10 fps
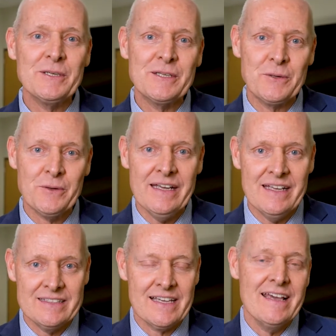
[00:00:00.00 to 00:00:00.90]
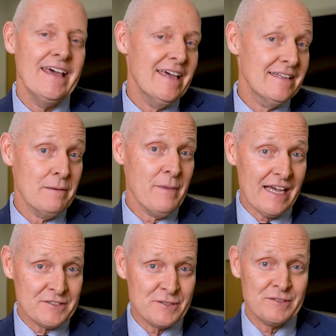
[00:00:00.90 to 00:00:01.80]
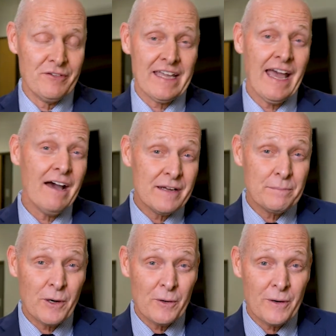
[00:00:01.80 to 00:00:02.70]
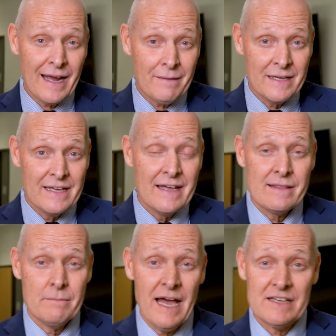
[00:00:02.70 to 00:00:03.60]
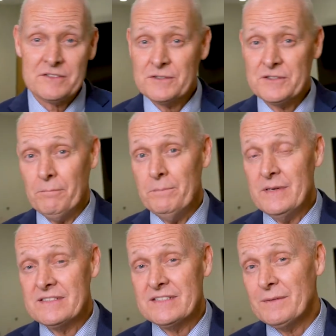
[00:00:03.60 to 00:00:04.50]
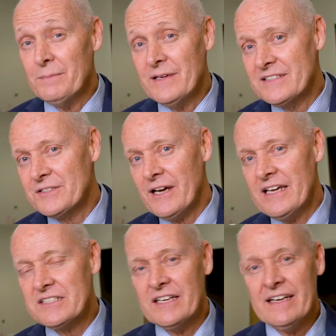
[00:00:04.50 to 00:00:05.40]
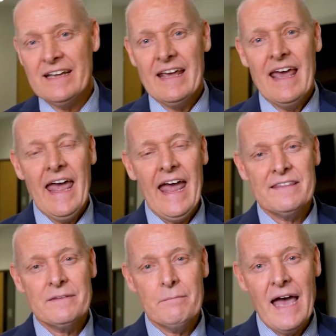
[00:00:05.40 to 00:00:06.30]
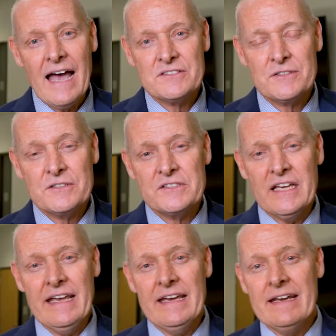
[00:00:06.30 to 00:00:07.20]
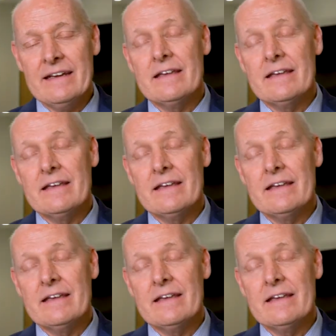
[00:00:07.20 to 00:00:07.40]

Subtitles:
degrees in the Masters of Accounting program, the Masters of Business Administration, and the Masters in